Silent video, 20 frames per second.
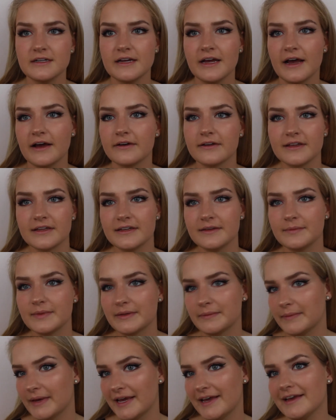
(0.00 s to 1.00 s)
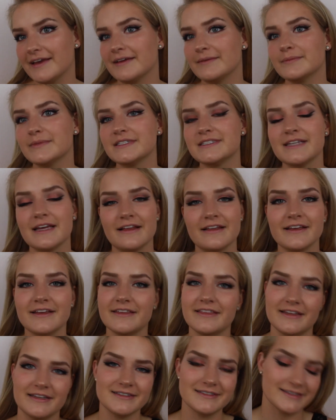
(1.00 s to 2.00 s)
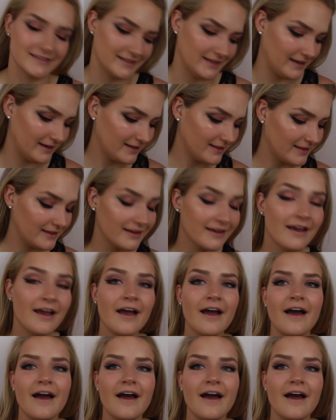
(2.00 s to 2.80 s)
How can it be matte and metallic? That's not a thing.